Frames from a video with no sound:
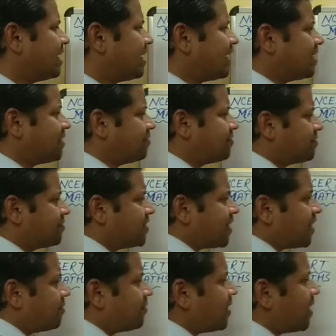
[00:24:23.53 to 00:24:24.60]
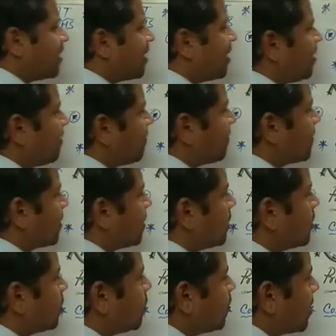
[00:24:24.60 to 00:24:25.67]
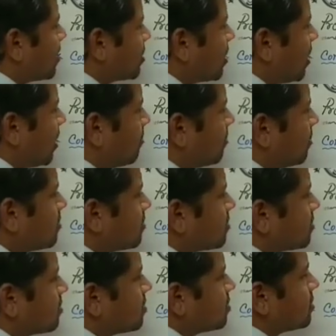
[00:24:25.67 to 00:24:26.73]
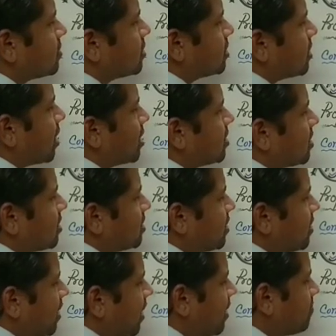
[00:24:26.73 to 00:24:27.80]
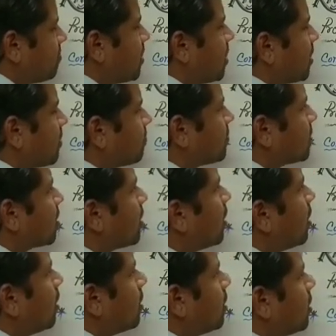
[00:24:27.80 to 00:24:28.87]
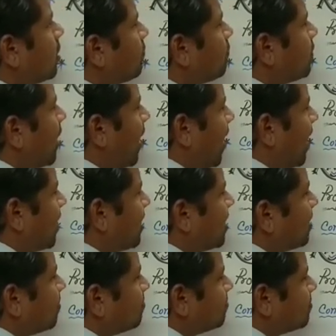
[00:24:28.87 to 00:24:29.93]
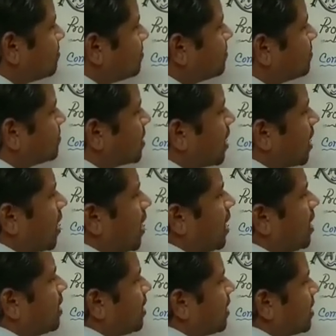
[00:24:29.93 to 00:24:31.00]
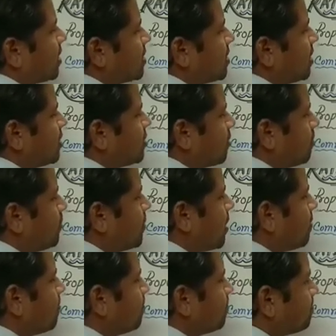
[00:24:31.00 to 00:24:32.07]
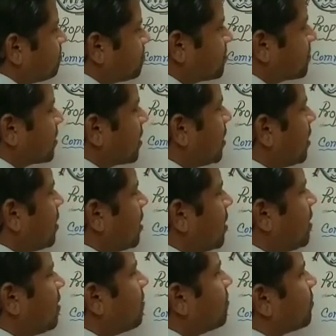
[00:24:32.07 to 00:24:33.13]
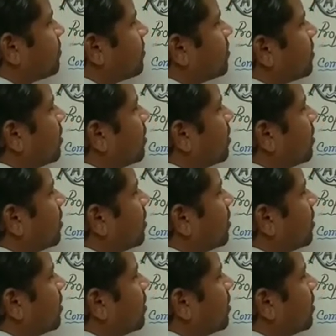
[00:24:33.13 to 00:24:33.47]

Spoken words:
If there be any two rational numbers such as A and B, if we add them and the results of them, if